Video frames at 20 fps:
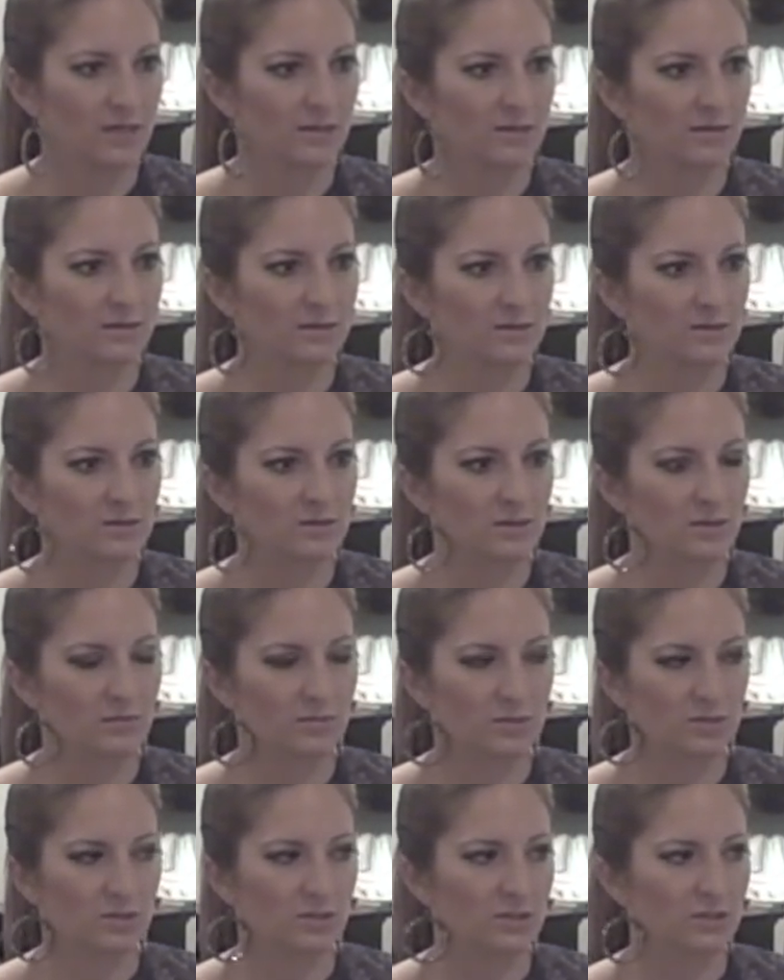It
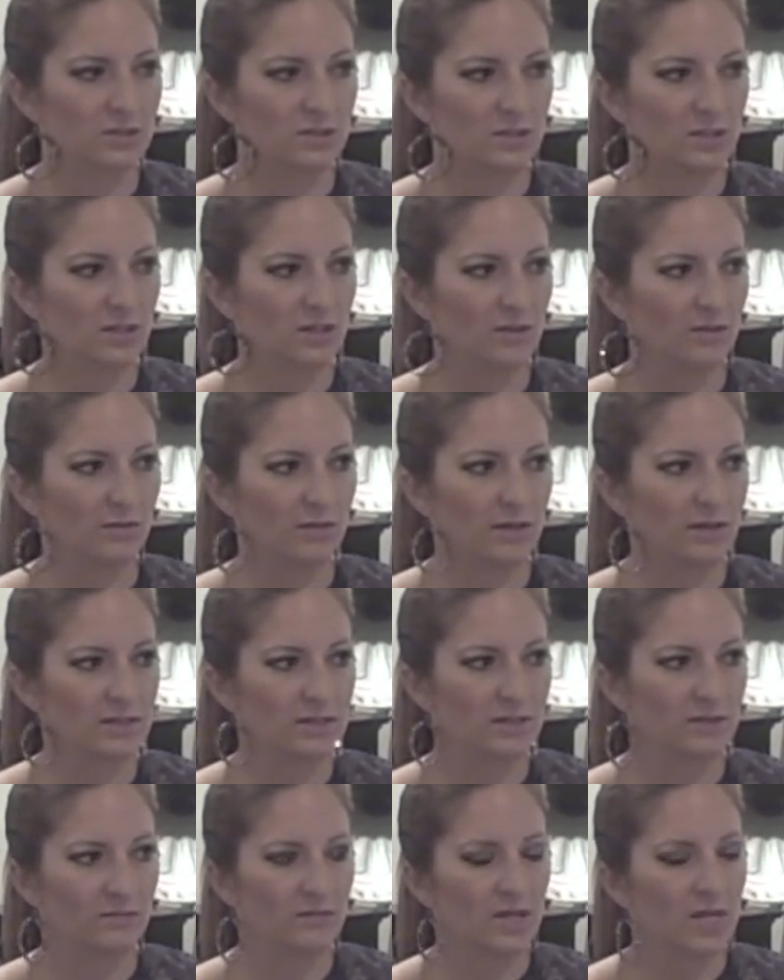was just
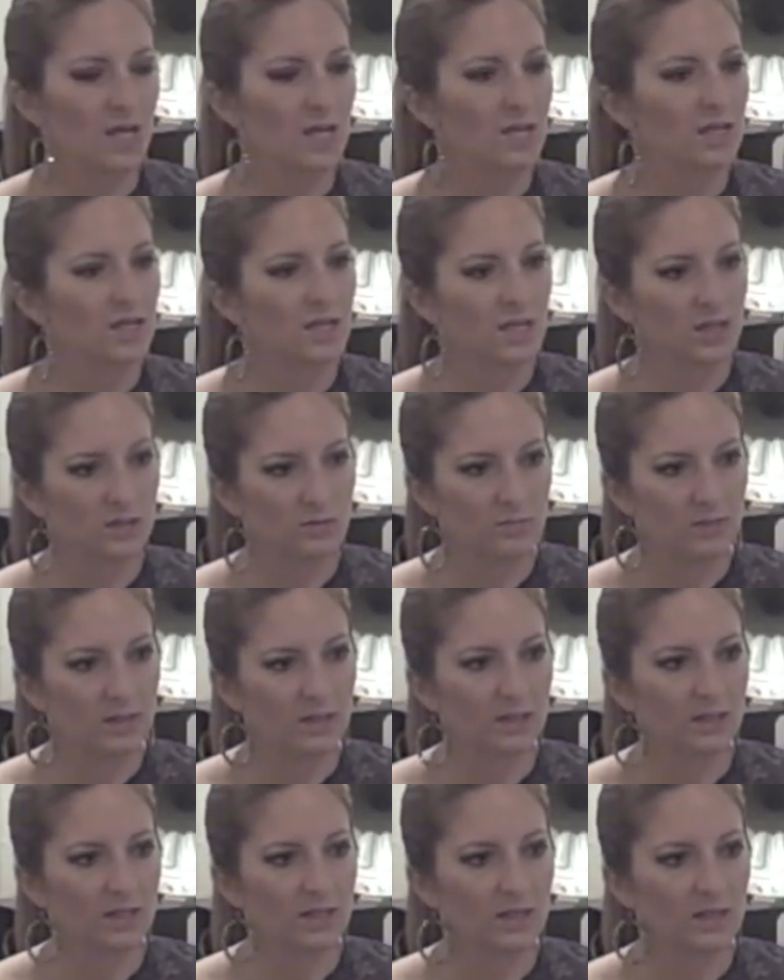lots of Keith
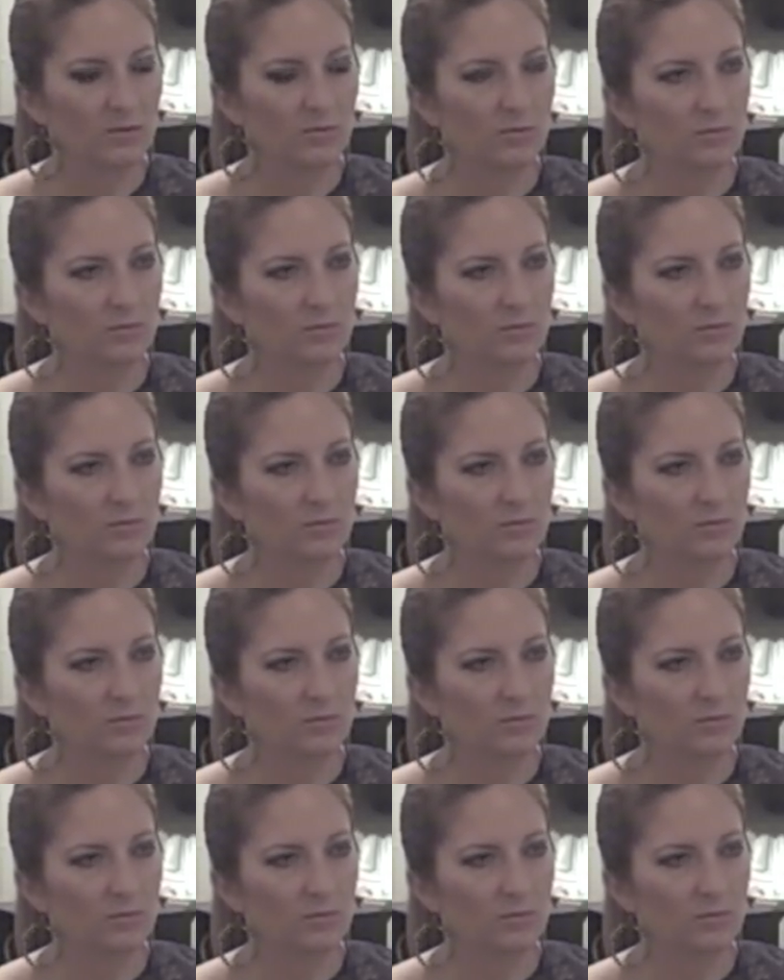Whitley.